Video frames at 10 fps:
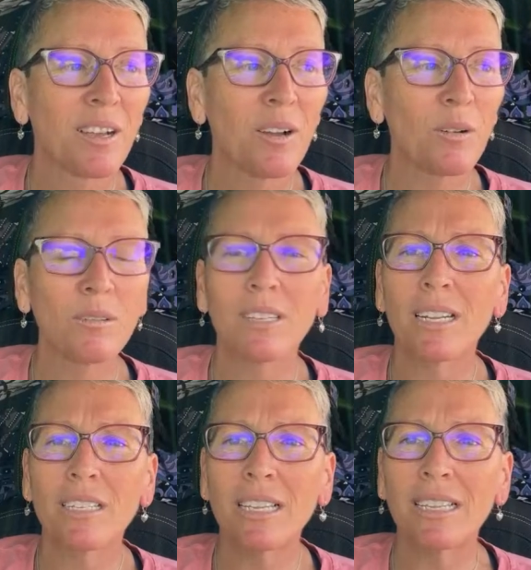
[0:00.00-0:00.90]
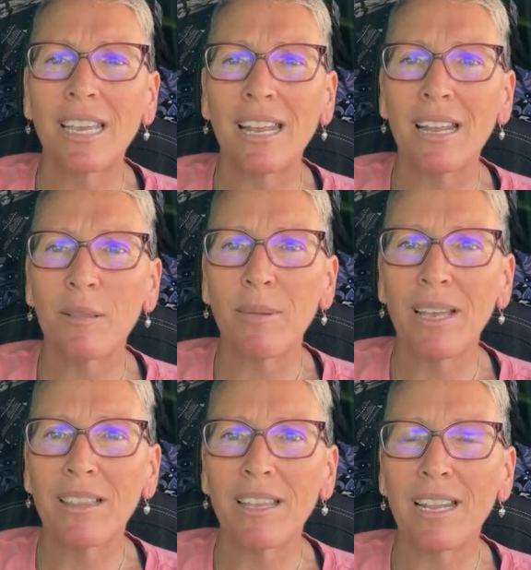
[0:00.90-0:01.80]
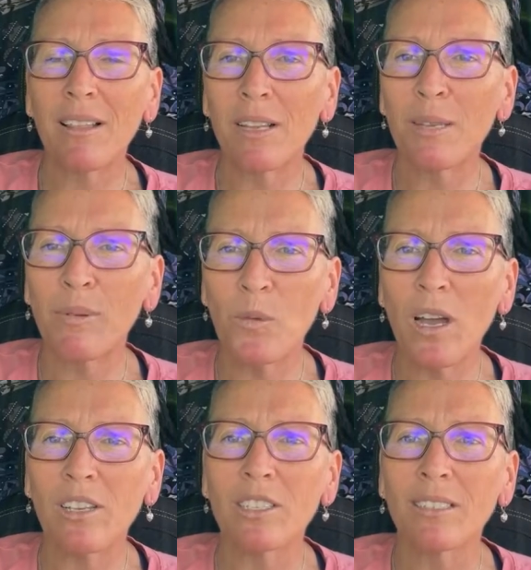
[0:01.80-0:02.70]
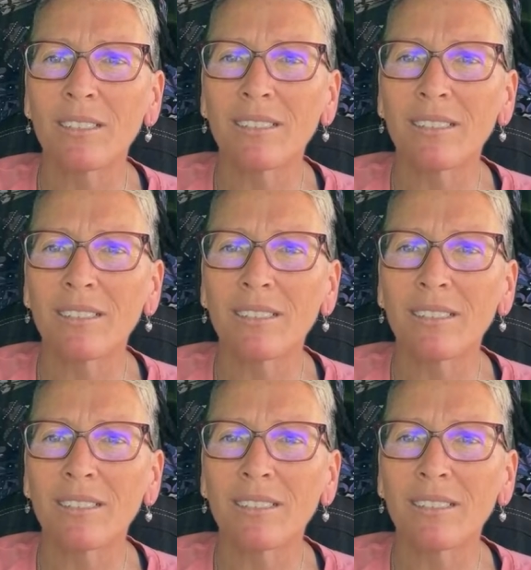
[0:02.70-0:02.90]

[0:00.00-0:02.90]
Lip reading: Oh, did I just let the cat out of the bag then? How long you been watching?